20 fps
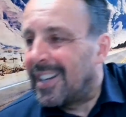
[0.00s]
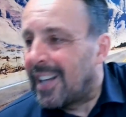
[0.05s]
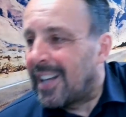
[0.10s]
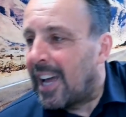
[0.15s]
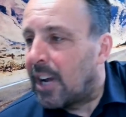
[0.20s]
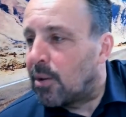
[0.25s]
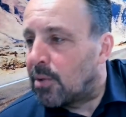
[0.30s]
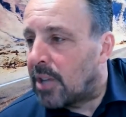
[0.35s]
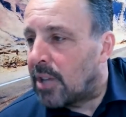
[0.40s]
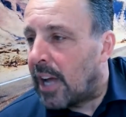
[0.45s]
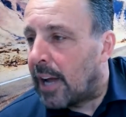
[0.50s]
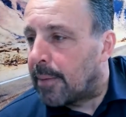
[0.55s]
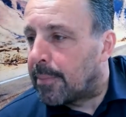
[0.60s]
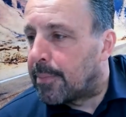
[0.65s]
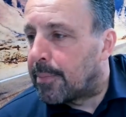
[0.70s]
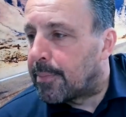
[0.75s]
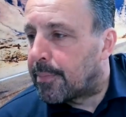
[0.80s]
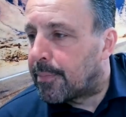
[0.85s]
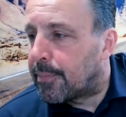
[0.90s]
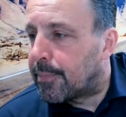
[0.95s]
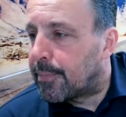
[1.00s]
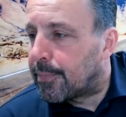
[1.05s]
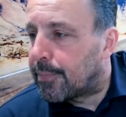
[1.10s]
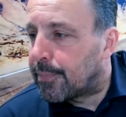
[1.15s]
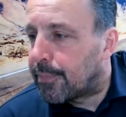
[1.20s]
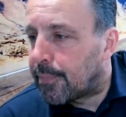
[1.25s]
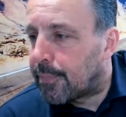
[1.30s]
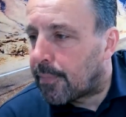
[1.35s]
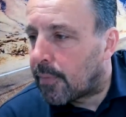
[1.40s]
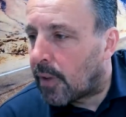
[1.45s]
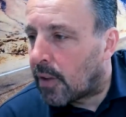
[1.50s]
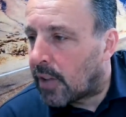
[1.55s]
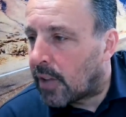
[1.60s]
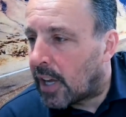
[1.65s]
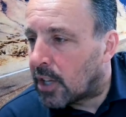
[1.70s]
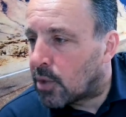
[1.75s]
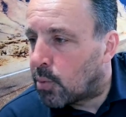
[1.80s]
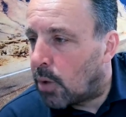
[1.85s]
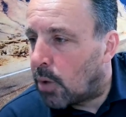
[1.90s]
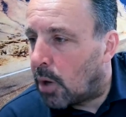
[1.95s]
How's that?
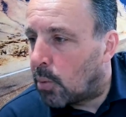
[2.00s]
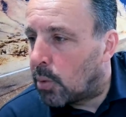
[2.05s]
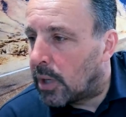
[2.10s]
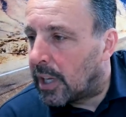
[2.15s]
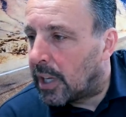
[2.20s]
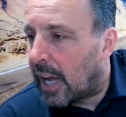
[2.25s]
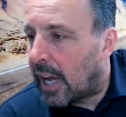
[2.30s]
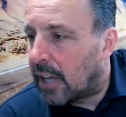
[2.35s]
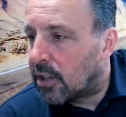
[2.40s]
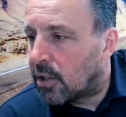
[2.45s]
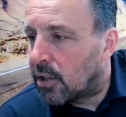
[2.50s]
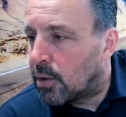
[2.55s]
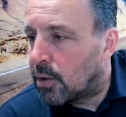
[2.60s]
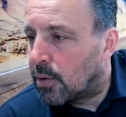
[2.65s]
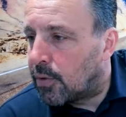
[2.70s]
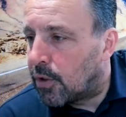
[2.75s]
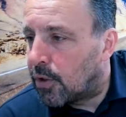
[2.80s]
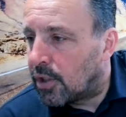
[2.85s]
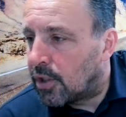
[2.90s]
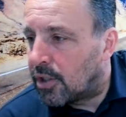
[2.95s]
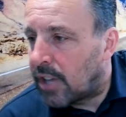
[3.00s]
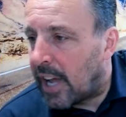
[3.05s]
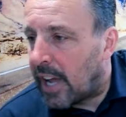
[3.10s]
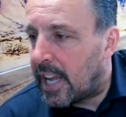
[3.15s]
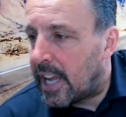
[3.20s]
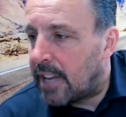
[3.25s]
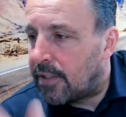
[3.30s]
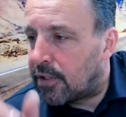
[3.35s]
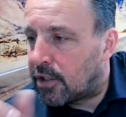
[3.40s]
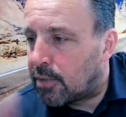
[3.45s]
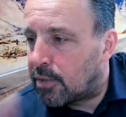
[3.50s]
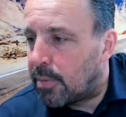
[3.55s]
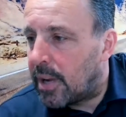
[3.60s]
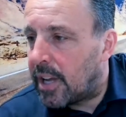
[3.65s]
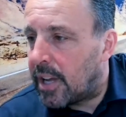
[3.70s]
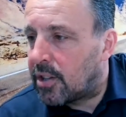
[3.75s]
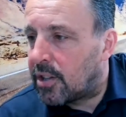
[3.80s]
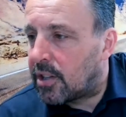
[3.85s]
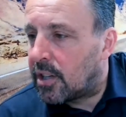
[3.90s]
That's what we can do for Dave Smith,